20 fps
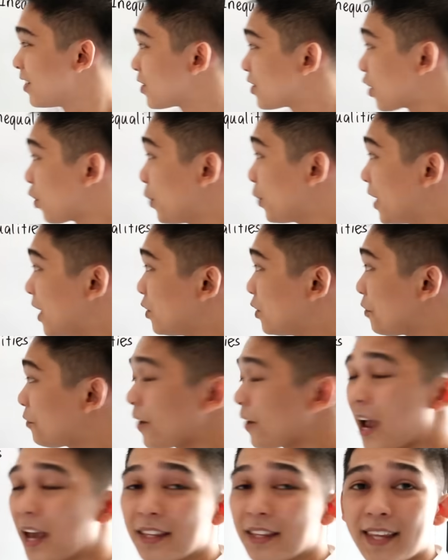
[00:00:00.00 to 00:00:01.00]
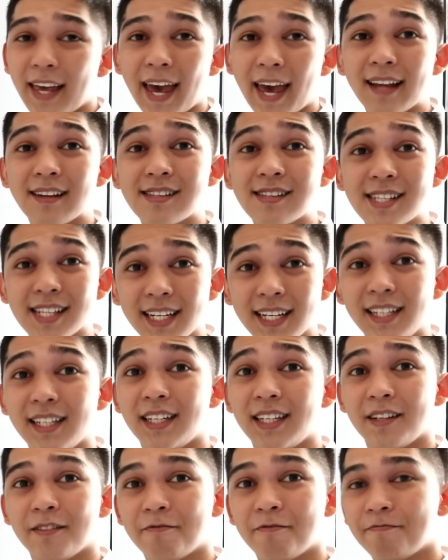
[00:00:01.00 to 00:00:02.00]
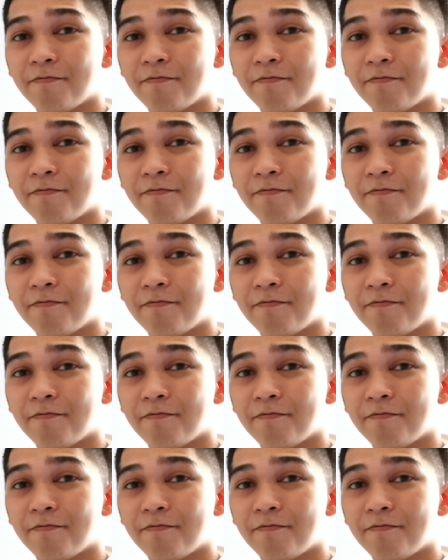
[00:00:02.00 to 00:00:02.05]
So we need to find the LCD.